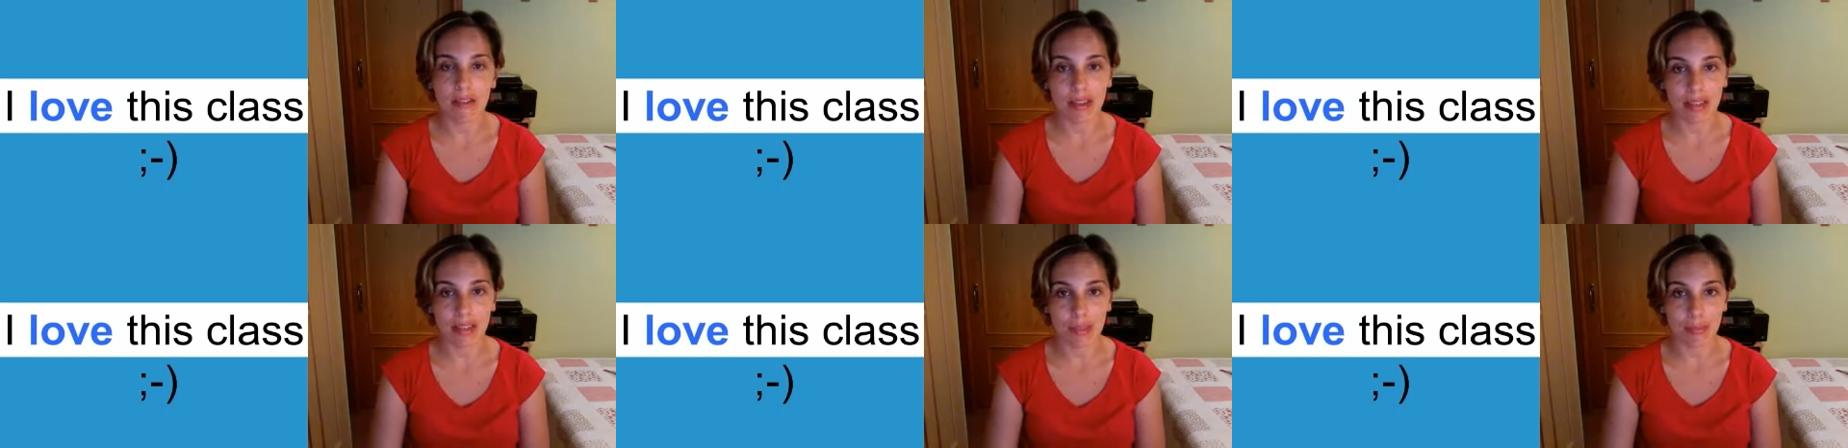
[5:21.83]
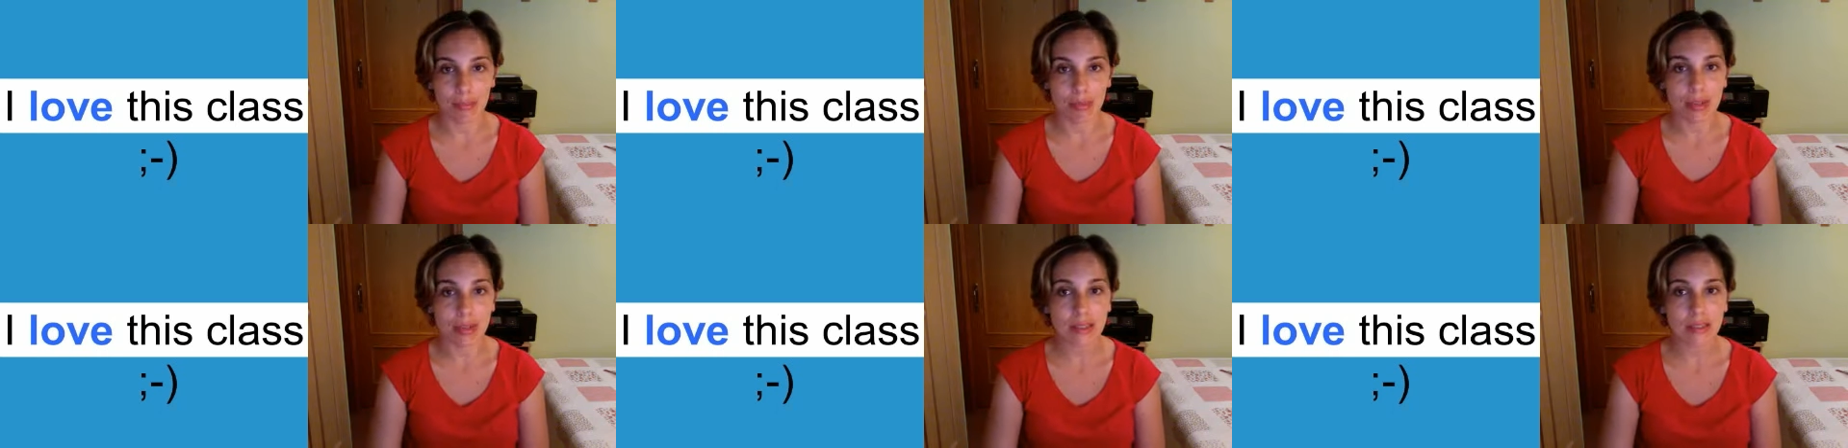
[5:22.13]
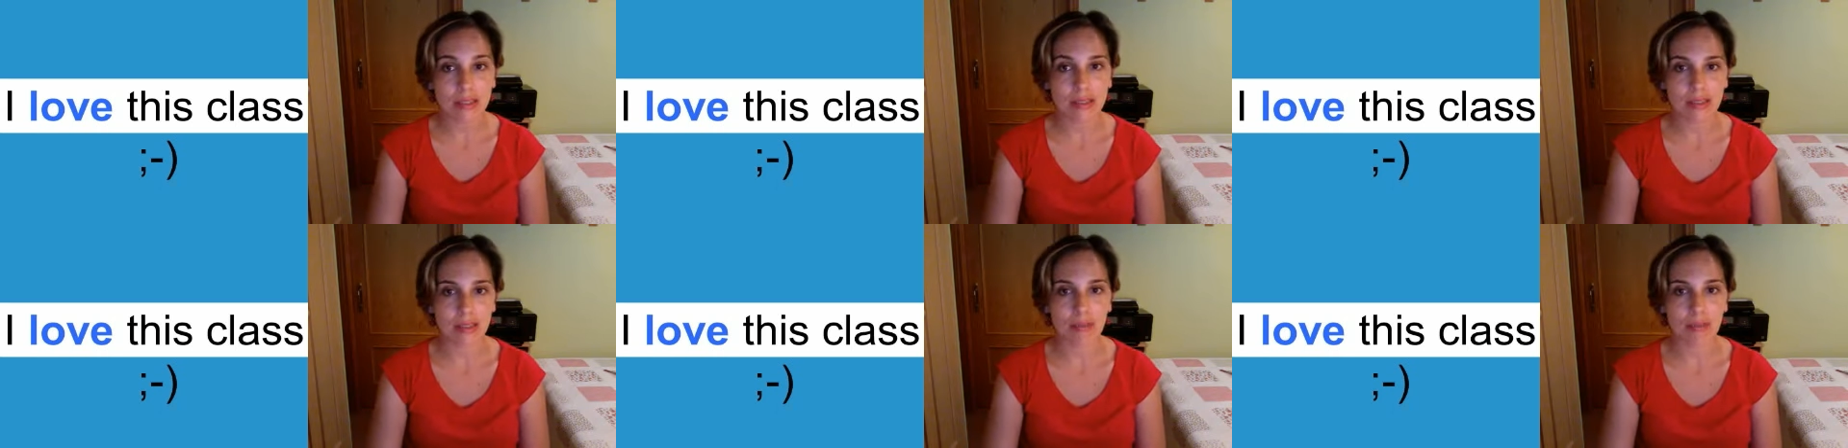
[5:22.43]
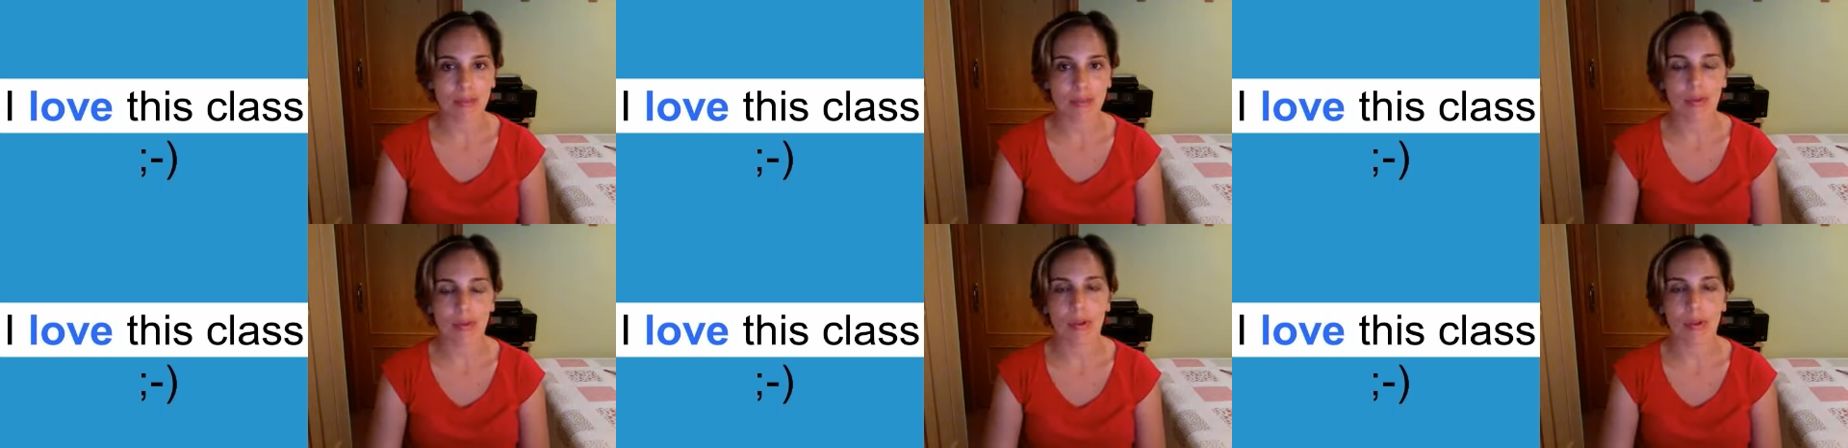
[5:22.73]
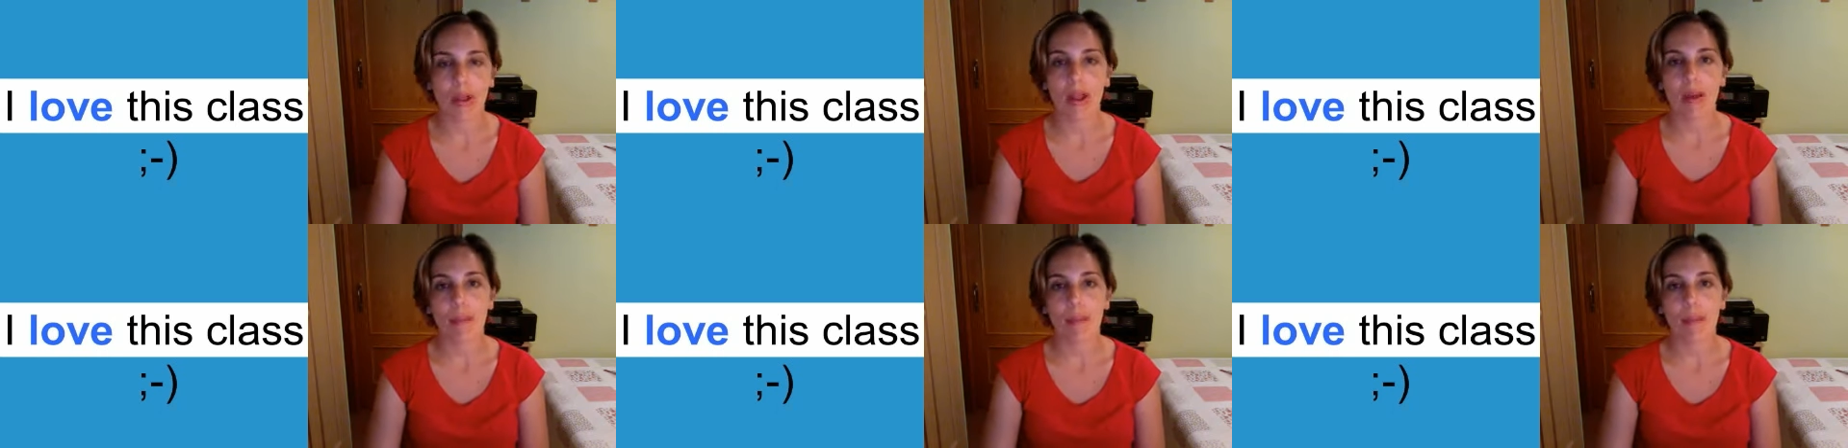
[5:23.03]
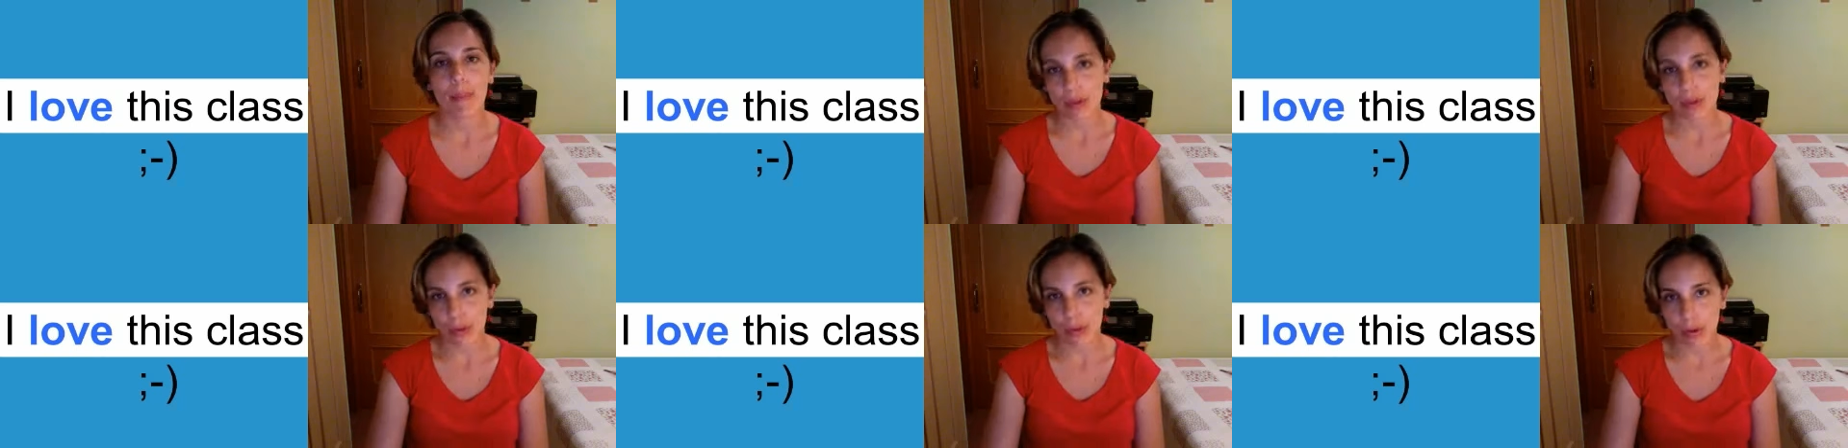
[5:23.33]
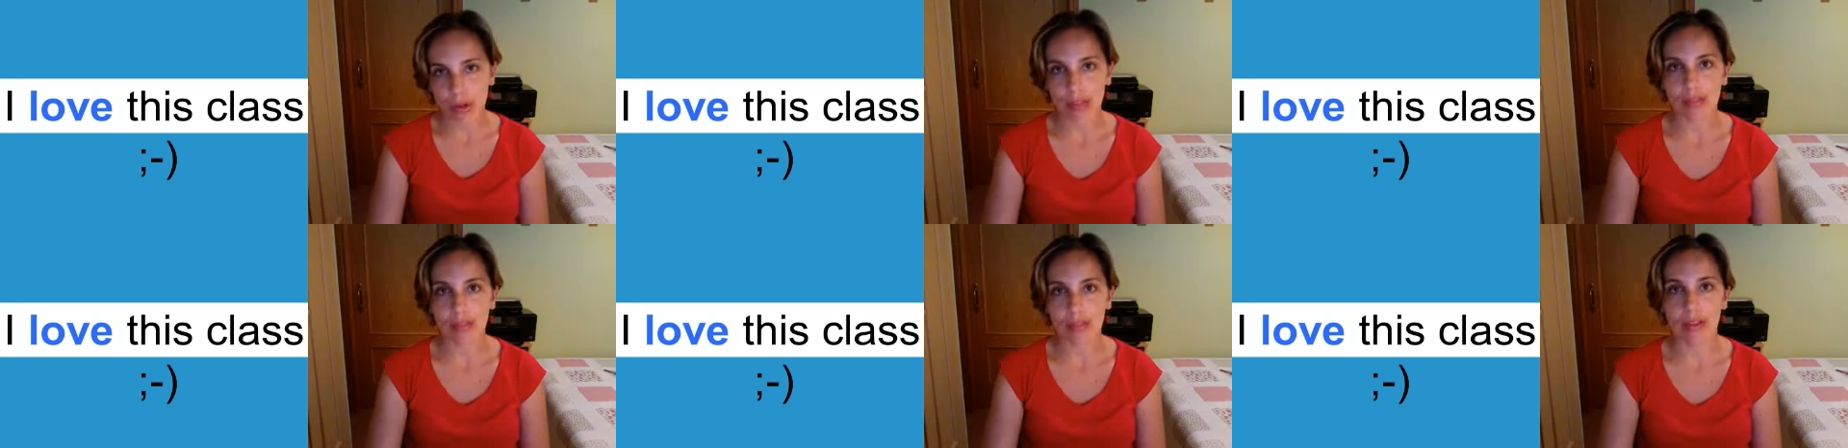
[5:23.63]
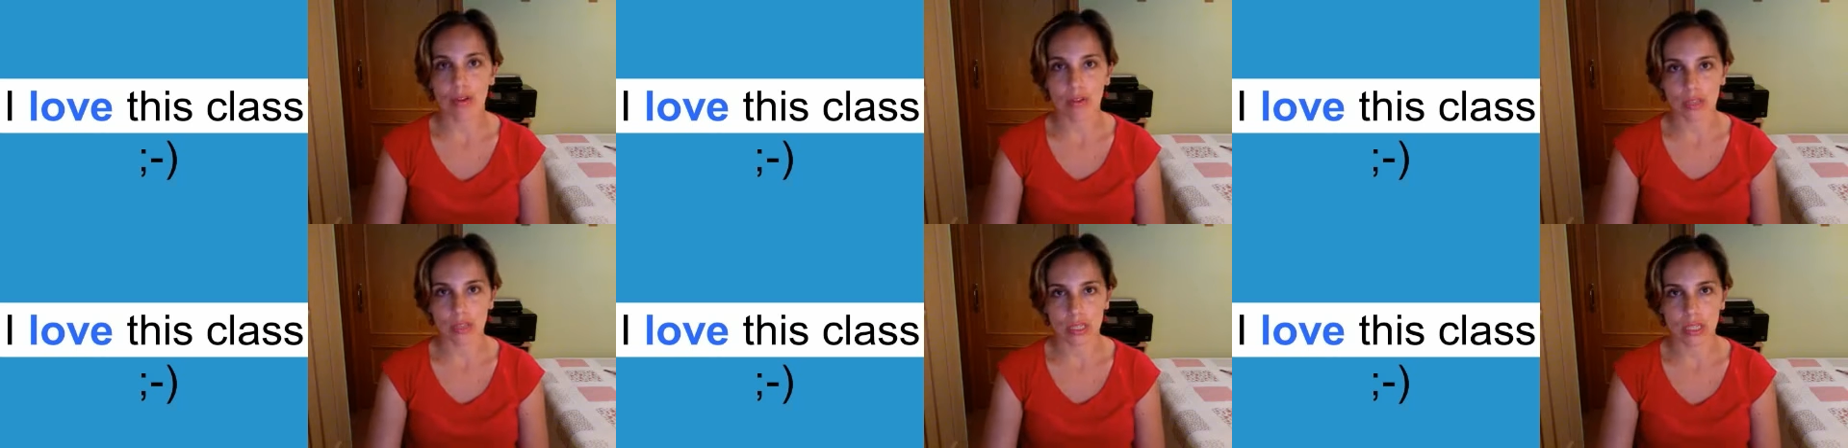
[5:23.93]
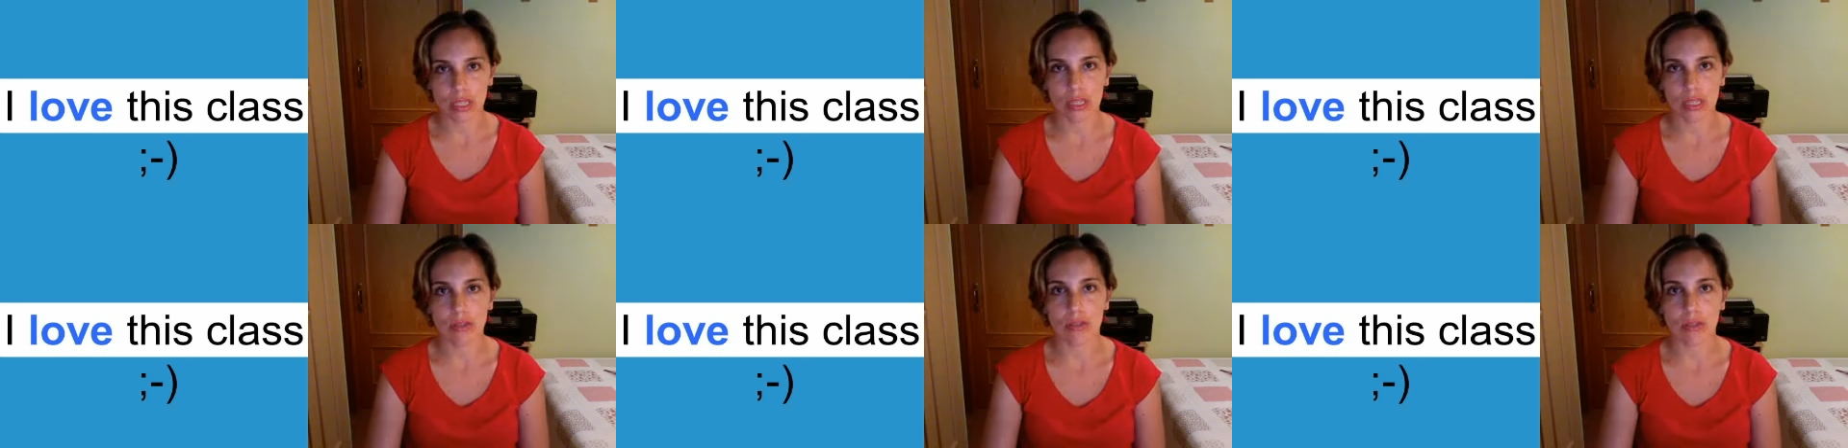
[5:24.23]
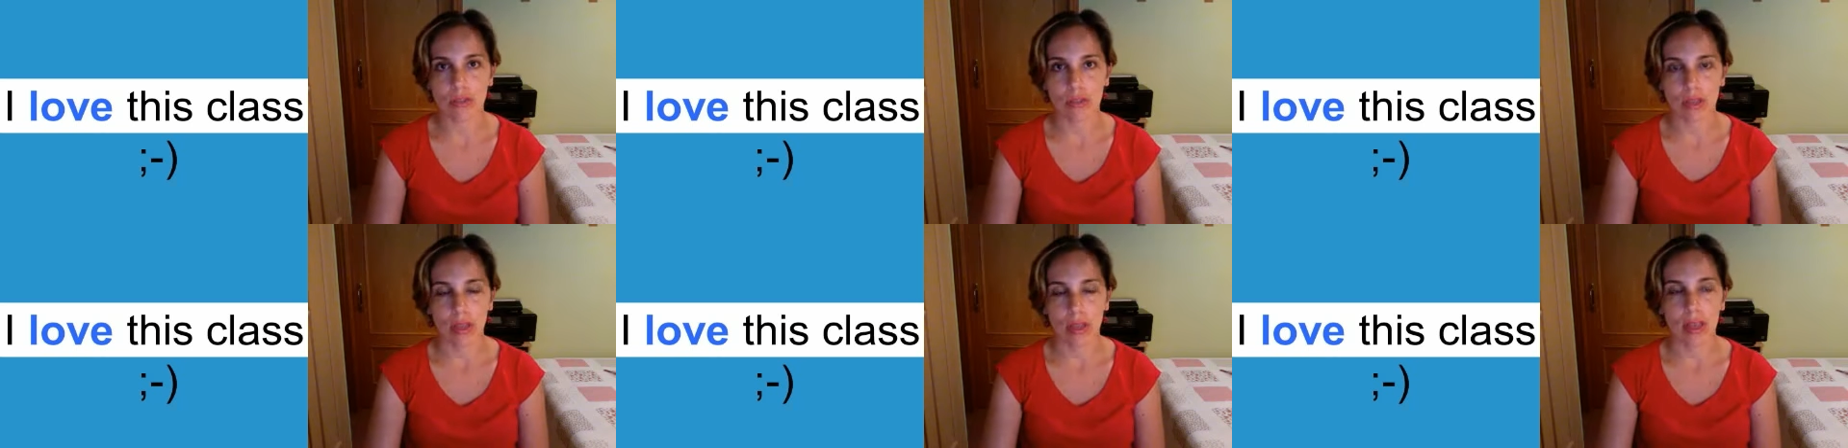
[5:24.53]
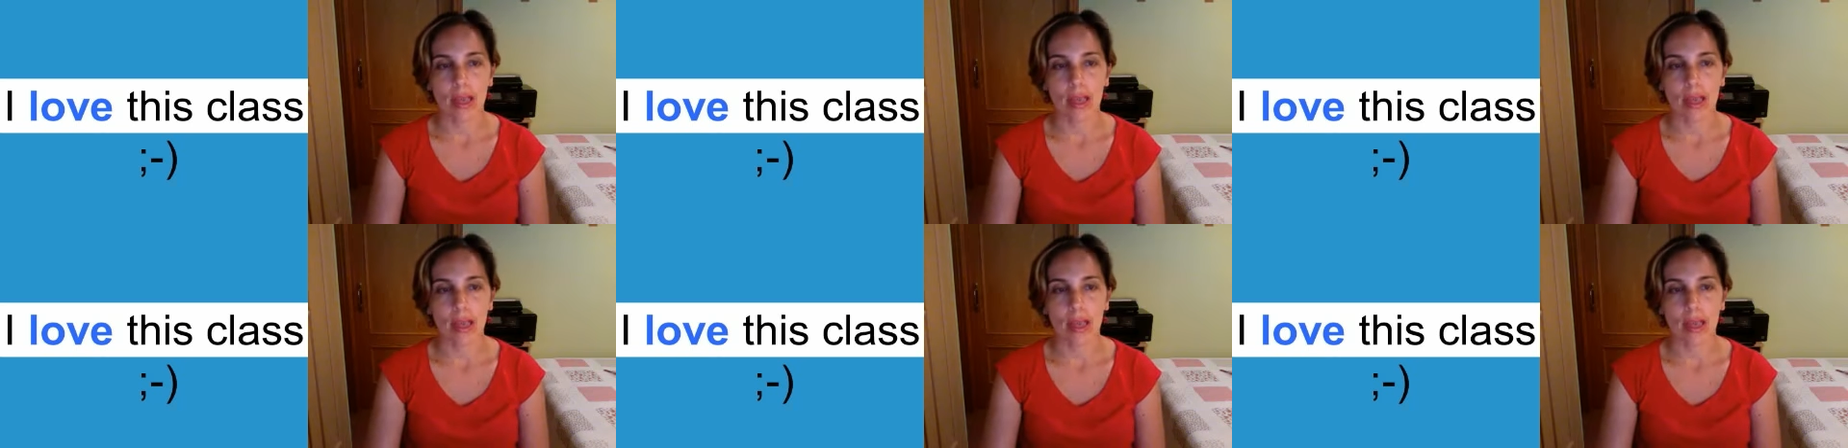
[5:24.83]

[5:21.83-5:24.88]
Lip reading: in the present simple, but not in the continuous.